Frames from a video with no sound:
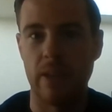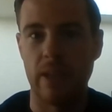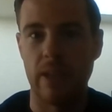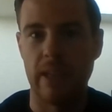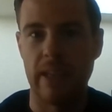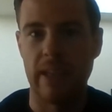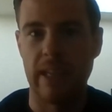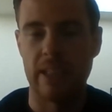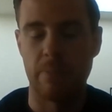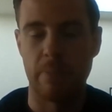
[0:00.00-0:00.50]

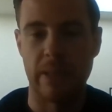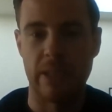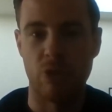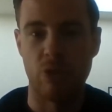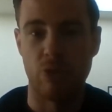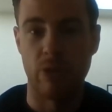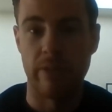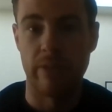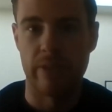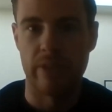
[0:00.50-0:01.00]
has been
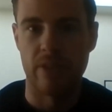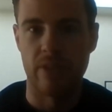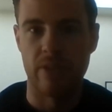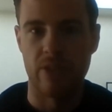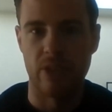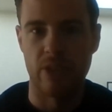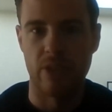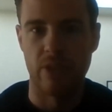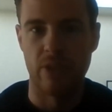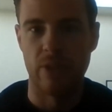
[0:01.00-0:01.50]
driven
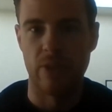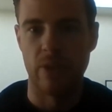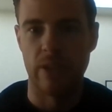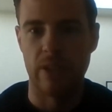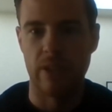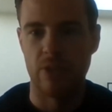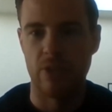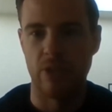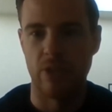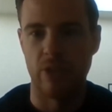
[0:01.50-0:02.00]

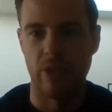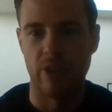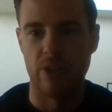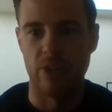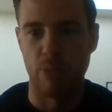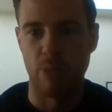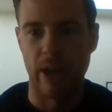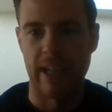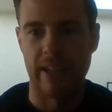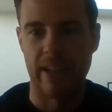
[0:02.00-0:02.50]
to those
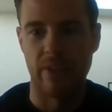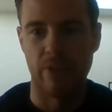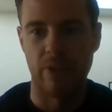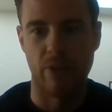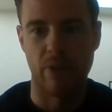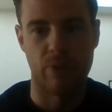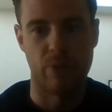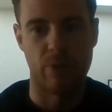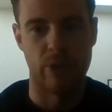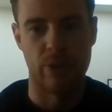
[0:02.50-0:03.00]
brands
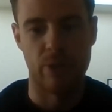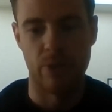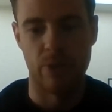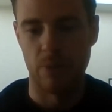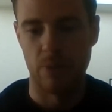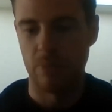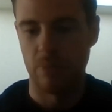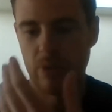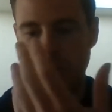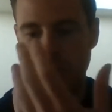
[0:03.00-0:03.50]
through,
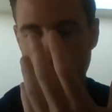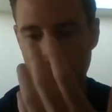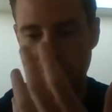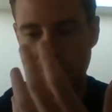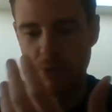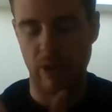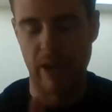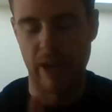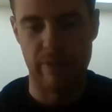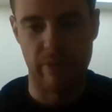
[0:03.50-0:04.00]
you know,
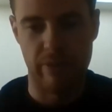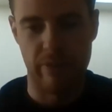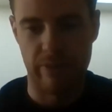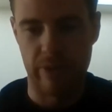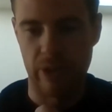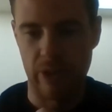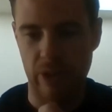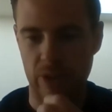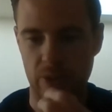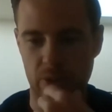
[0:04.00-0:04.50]
great
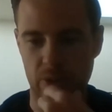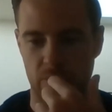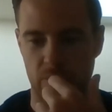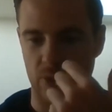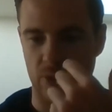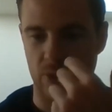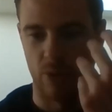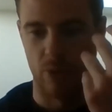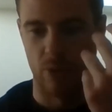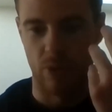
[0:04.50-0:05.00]
reviews
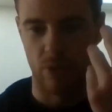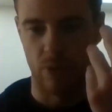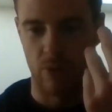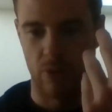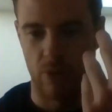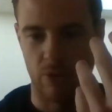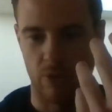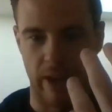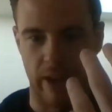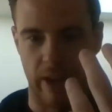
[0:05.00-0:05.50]
or
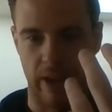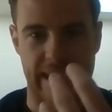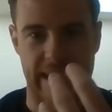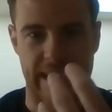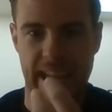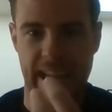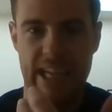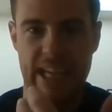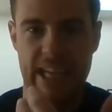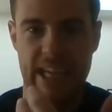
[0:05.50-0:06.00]
great
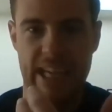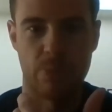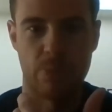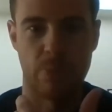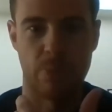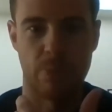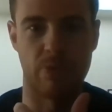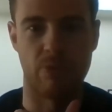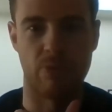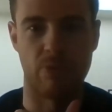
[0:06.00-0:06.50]
engagement
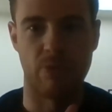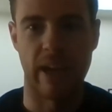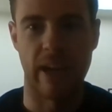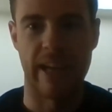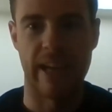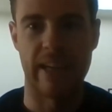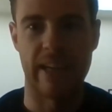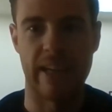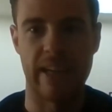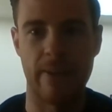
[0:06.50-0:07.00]
rate,
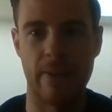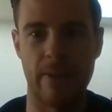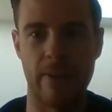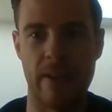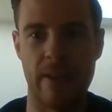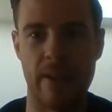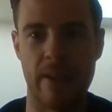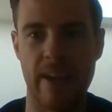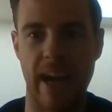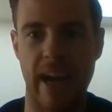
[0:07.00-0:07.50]
and
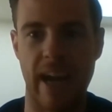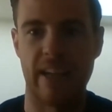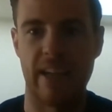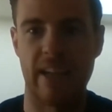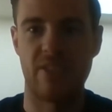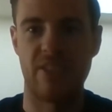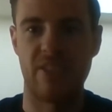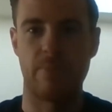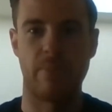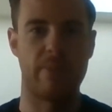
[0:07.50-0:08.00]
simply being like,
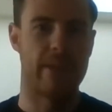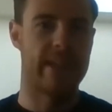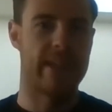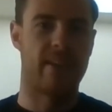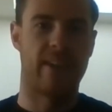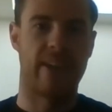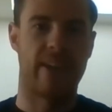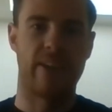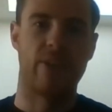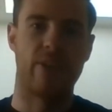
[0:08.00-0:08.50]
you
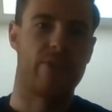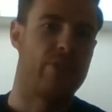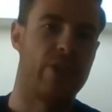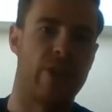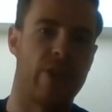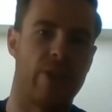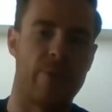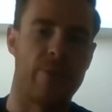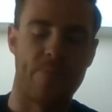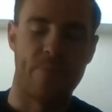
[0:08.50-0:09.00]
know,
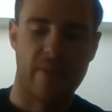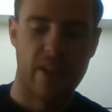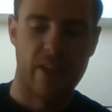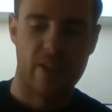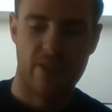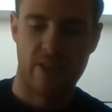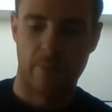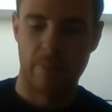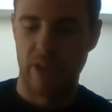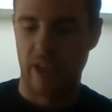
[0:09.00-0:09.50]
sometimes
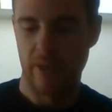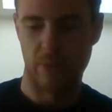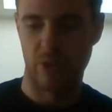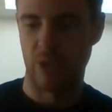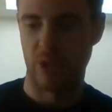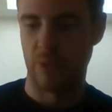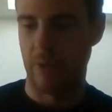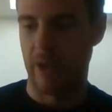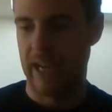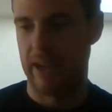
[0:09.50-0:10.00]
you might have a
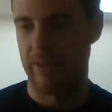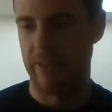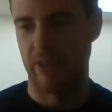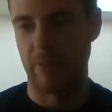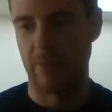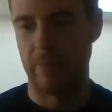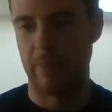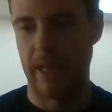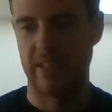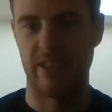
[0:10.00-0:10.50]

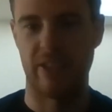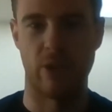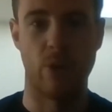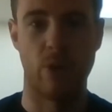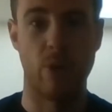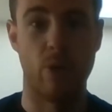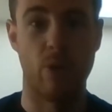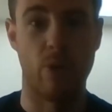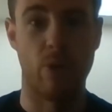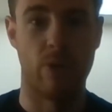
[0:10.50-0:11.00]
competitor or a
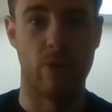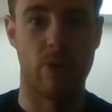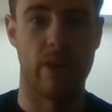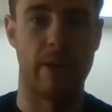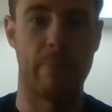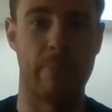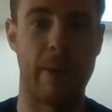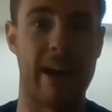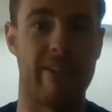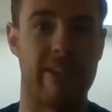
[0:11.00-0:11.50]
parallel
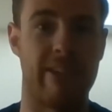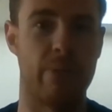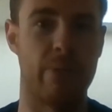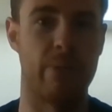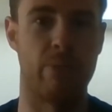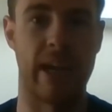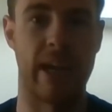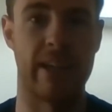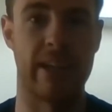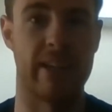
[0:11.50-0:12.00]
brand in a
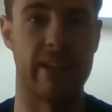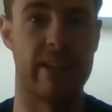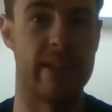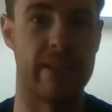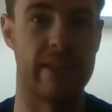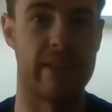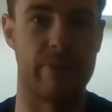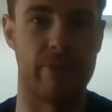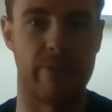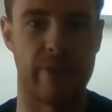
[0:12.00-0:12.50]
different
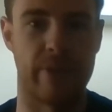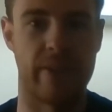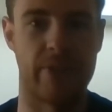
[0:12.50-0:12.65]
vertical